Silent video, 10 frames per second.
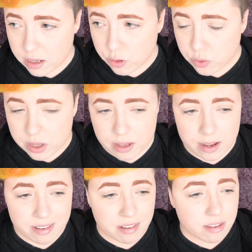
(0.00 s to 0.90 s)
and urine
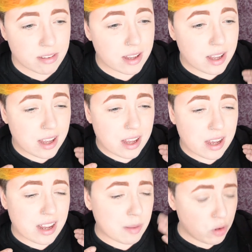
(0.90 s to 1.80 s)
tests,
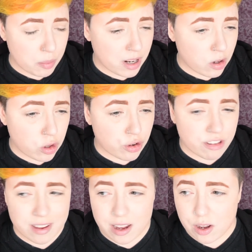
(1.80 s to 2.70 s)
an abdominal
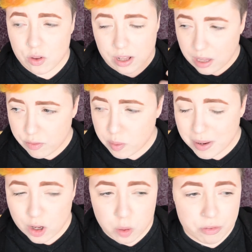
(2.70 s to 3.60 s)
ultrasound, a liver
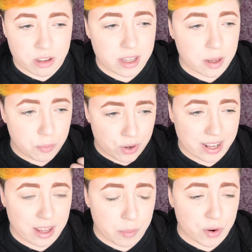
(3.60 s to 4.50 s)
biopsy, a
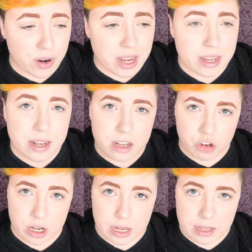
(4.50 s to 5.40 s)
brain MRI, and a
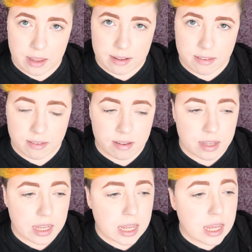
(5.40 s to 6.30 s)
genetic test.
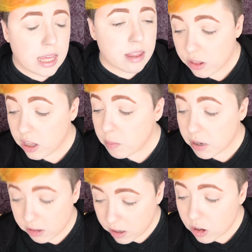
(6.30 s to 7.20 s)
The
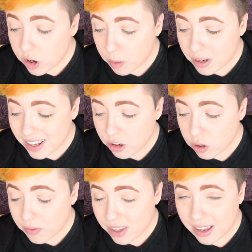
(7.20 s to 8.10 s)
particular
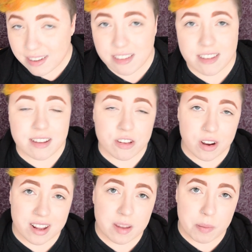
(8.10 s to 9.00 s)
combination of tests is
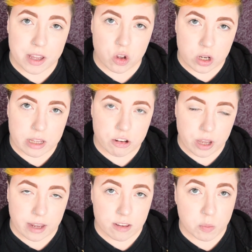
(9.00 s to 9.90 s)
gonna depend on each
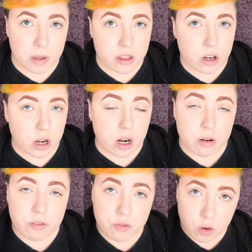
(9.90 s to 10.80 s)
case, but there
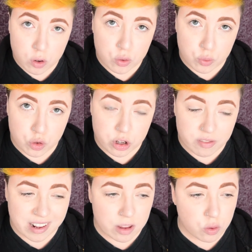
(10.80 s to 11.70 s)
are 4 crucial
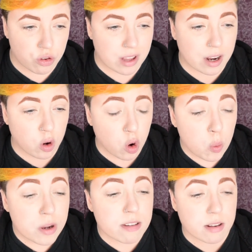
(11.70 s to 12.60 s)
values that
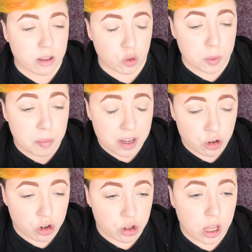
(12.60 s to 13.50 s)
always need to be
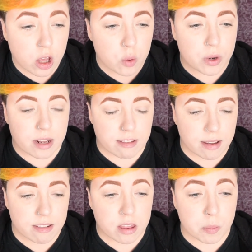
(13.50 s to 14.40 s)
measured when
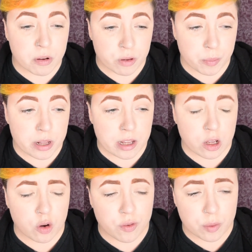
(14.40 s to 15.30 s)
assessing the
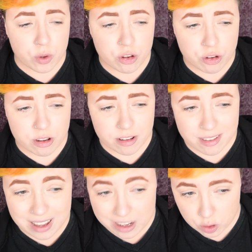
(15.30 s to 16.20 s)
possibility of a Wilson's disease
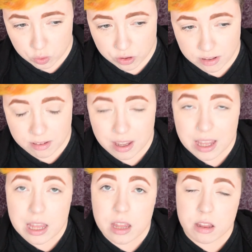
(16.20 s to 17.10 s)
diagnosis.
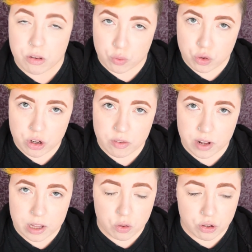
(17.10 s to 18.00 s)
These crucial
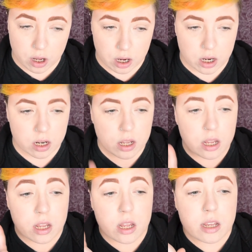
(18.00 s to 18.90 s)
values are
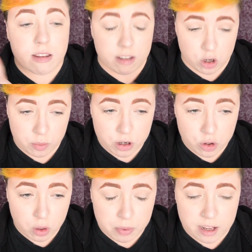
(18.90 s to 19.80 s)
serum
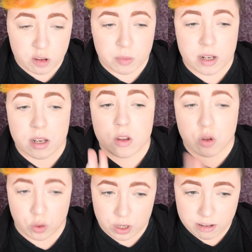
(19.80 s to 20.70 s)
ceruloplasmin,
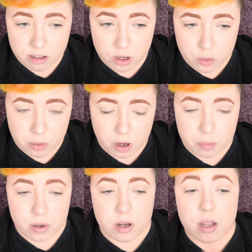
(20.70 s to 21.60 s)
total serum
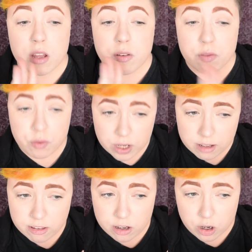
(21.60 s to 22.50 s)
copper, free
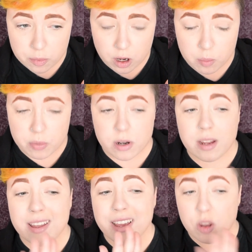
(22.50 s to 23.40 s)
serum copper,
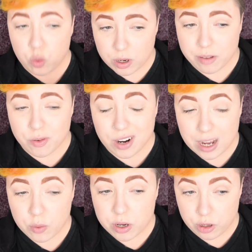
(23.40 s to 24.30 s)
and
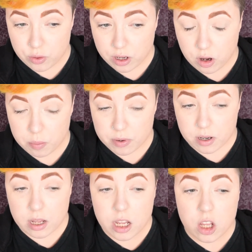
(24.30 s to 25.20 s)
24-hour urine copper.
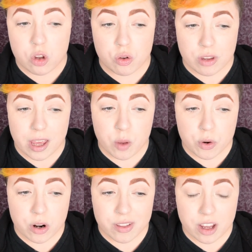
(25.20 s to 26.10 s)
Today
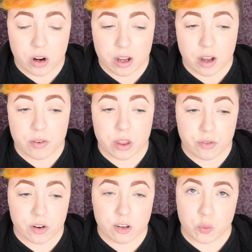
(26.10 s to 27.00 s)
we're only gonna cover the
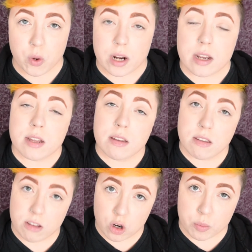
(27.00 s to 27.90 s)
first one,
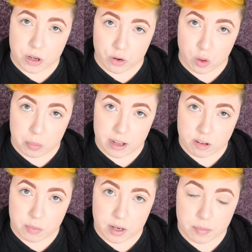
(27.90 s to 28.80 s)
serum
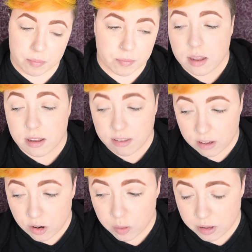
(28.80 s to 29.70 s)
ceruloplasmin. The
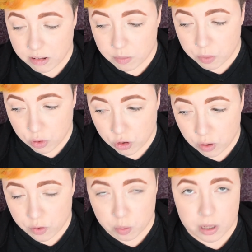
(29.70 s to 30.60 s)
serum is the portion
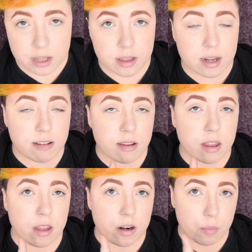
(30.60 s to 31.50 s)
of your blood that is
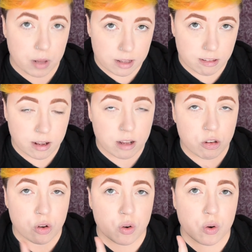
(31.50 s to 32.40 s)
neither blood
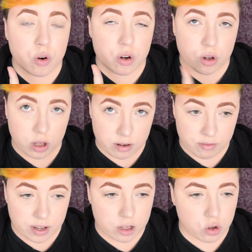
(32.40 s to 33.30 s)
cells nor clotting
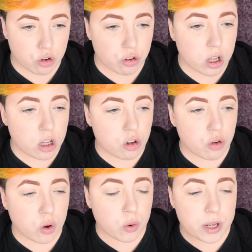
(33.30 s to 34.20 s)
factors,
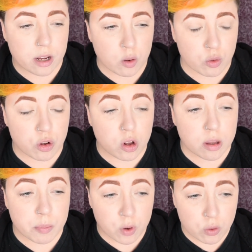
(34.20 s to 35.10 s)
so it includes all
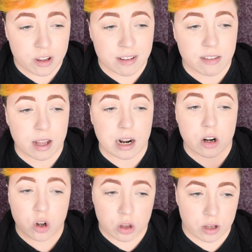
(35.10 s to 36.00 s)
the proteins that are
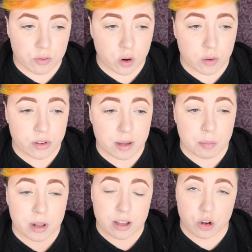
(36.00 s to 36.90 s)
not involved in
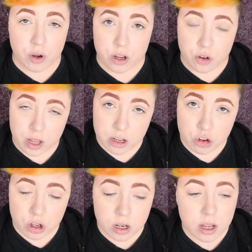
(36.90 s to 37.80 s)
blood
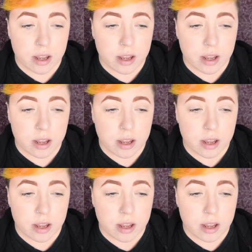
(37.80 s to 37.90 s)
coagulation,